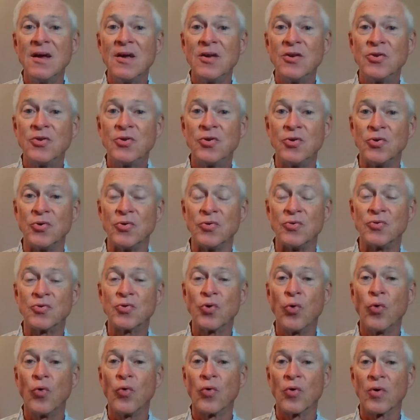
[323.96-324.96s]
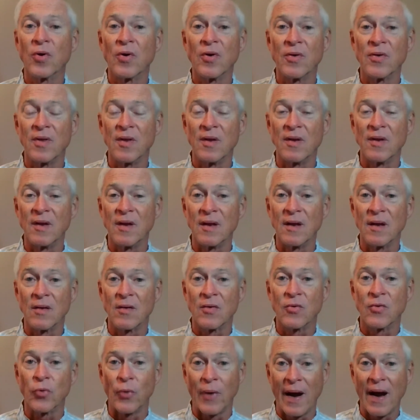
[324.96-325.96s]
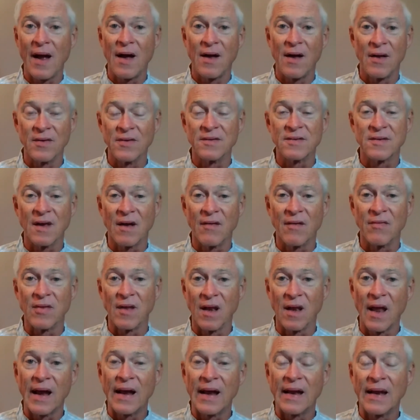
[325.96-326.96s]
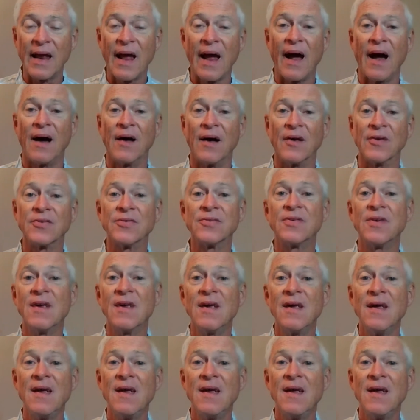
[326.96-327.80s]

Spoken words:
to tour the grounds of the lighthouse.